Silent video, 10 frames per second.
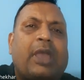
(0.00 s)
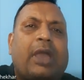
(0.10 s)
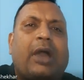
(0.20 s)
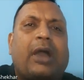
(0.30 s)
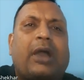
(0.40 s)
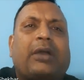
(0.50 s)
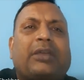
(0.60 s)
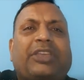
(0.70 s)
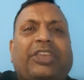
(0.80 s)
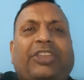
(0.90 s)
Uh,
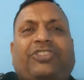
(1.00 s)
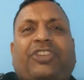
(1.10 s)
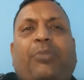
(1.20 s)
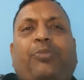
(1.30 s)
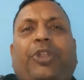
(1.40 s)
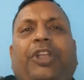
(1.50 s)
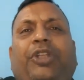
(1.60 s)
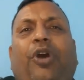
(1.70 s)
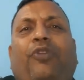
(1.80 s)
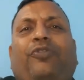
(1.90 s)
each component
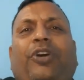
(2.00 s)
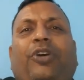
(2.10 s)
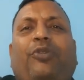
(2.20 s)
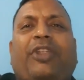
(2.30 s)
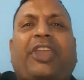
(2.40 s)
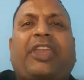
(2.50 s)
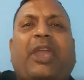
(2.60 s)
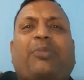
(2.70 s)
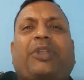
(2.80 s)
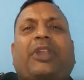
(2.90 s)
of working
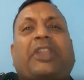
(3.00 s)
capital,